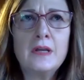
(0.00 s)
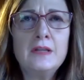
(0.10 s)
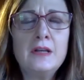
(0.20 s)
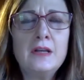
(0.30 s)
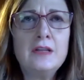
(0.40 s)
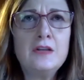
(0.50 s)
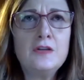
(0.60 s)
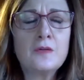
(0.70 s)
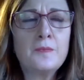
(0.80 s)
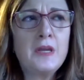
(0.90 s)
the
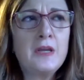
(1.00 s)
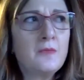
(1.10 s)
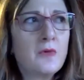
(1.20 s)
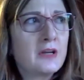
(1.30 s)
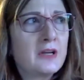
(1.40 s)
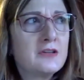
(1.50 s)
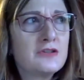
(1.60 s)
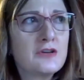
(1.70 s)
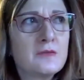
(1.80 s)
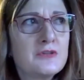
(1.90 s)
European market in
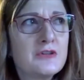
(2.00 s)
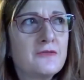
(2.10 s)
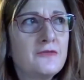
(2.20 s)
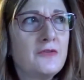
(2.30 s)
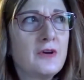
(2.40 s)
terms of